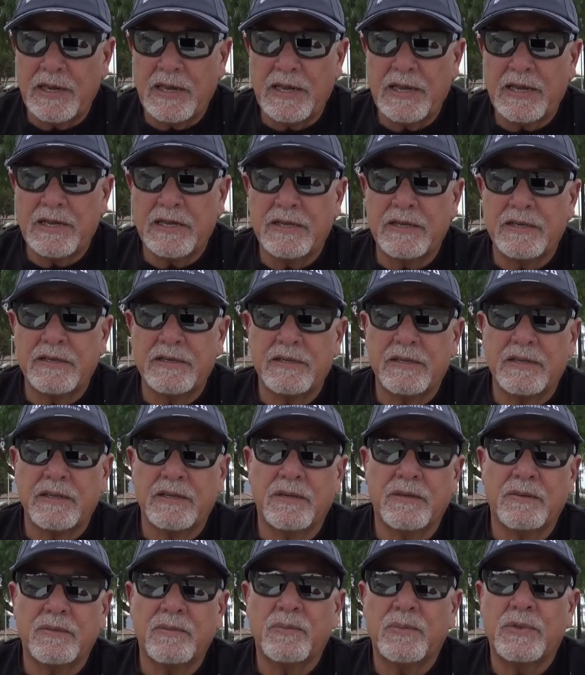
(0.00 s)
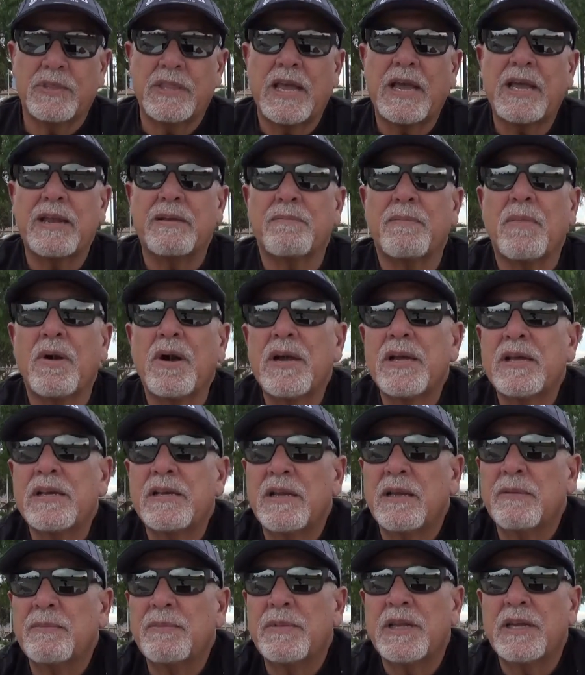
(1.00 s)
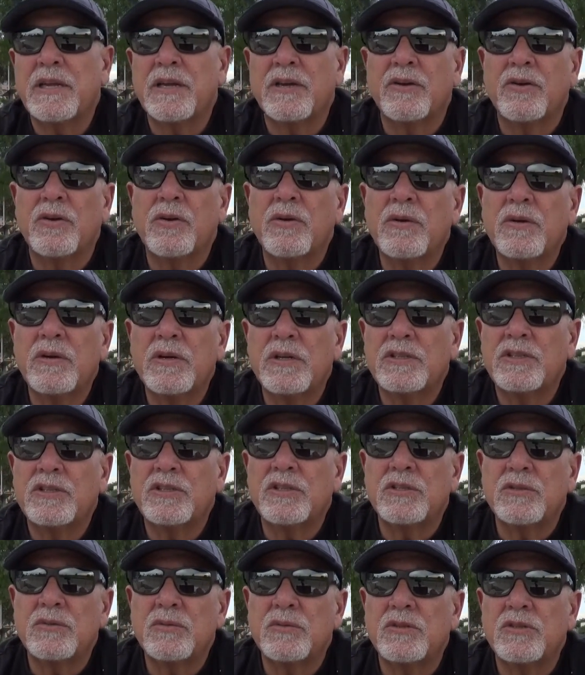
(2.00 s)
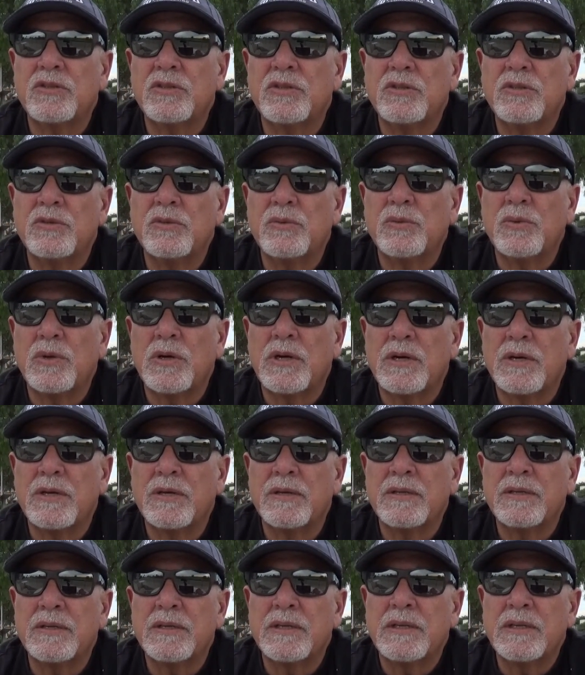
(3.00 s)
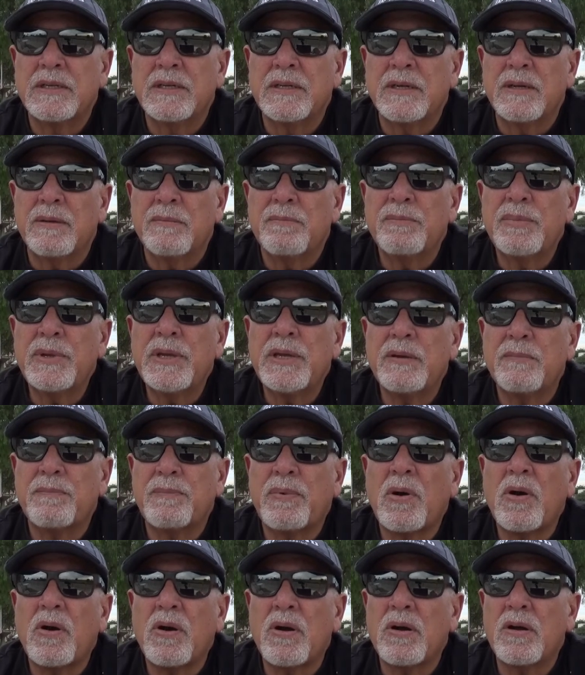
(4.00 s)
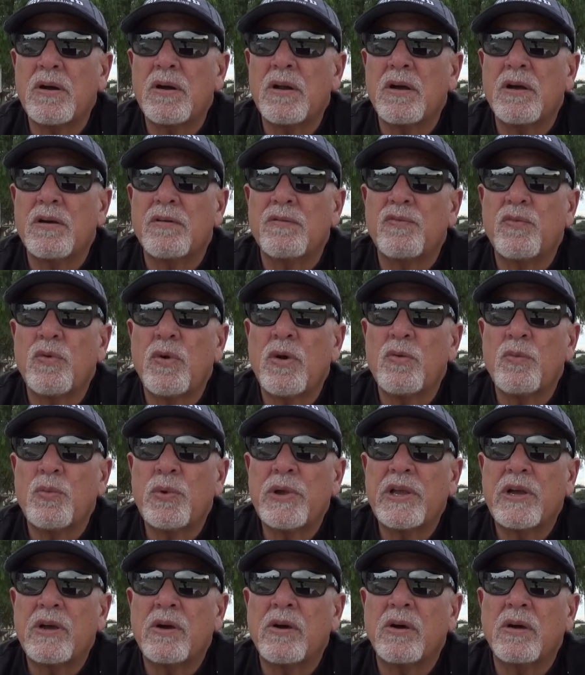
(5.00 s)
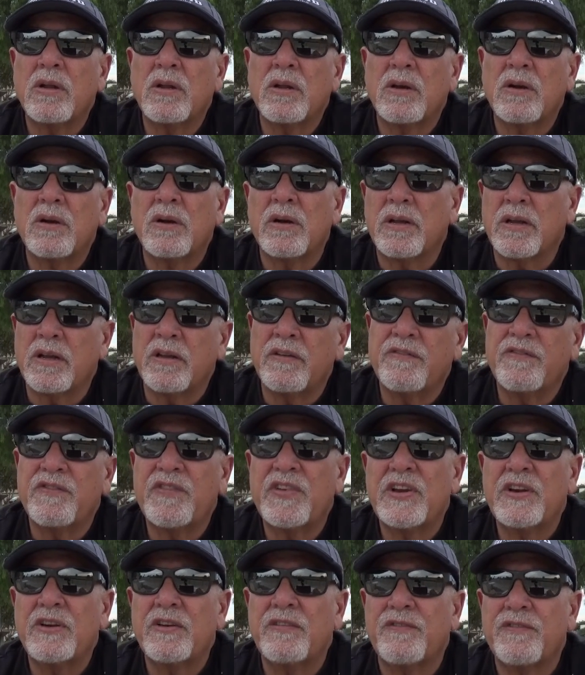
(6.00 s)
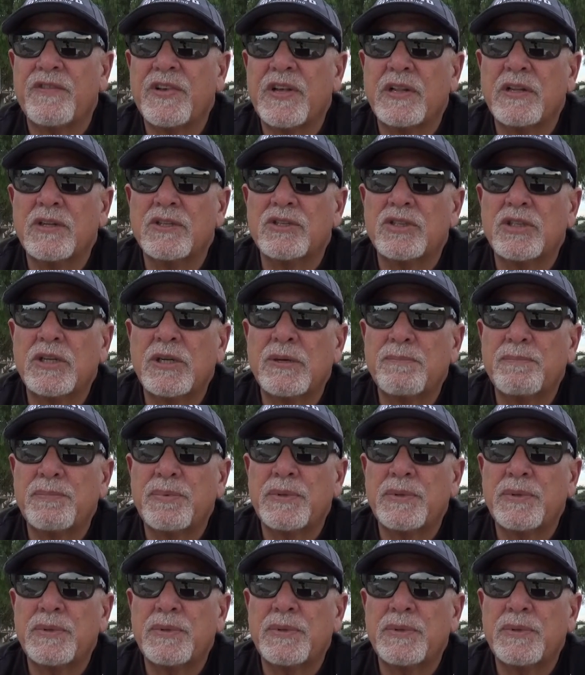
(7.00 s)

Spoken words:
And with that in mind, let me encourage you to be a part of what we call our KFIR Fellowship.